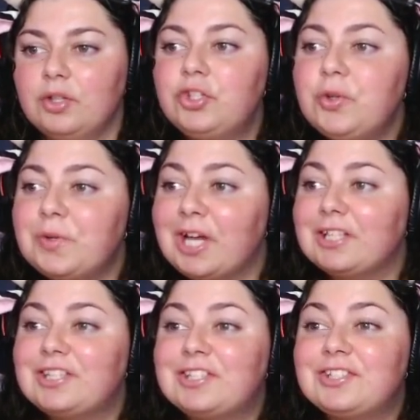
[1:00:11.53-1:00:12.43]

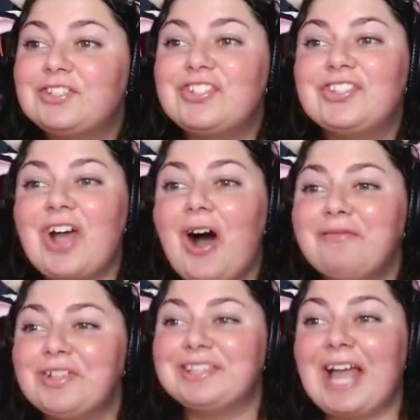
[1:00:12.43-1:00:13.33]
Dude, Dove,
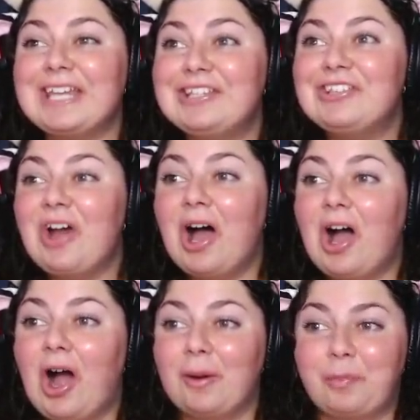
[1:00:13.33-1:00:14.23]
that is
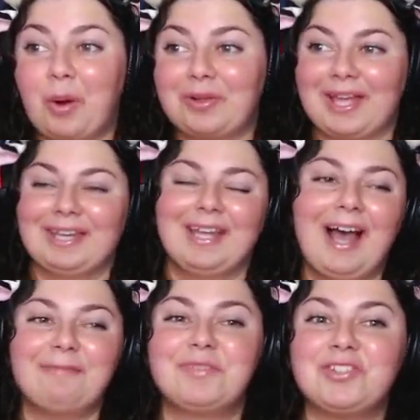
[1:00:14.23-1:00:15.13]
not heartbroken.
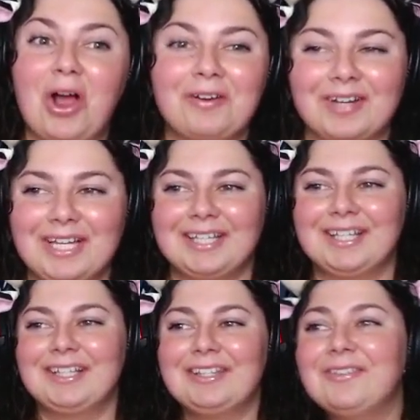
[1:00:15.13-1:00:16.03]
I'm sorry.
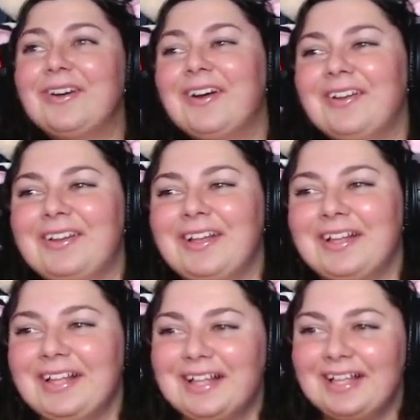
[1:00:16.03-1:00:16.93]
You...
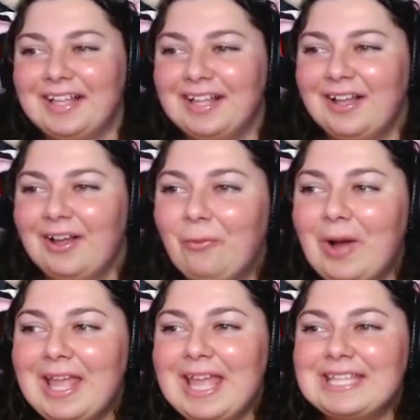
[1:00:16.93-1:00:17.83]

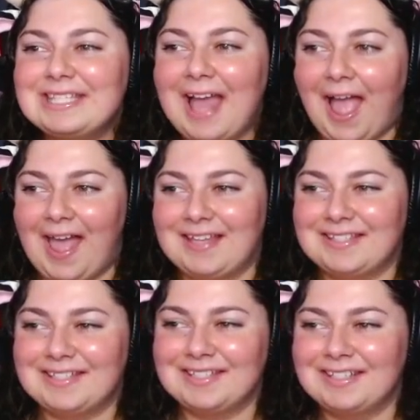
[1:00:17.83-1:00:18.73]
What is
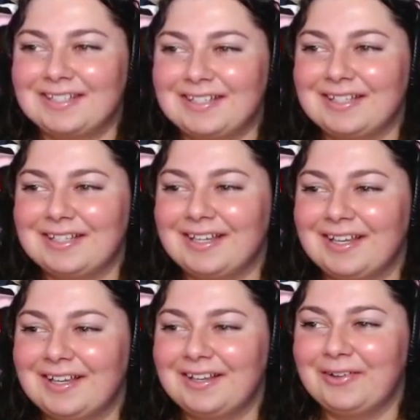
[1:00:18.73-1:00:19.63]
that?
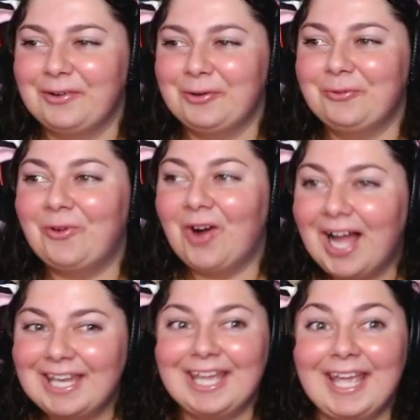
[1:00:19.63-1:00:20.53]

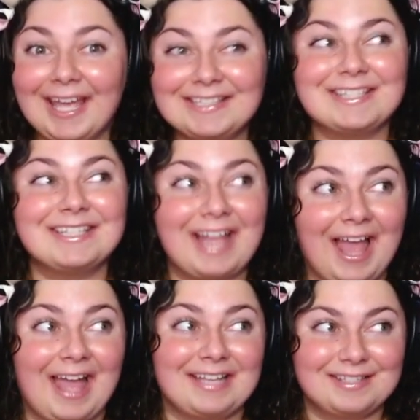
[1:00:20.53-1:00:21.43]
What is
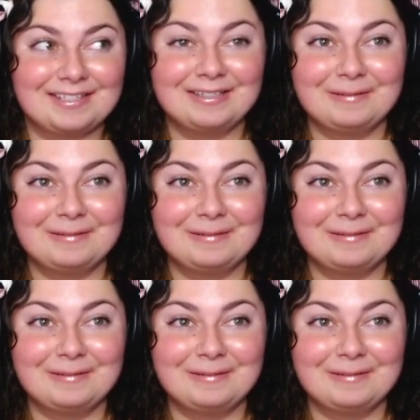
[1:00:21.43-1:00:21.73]
that?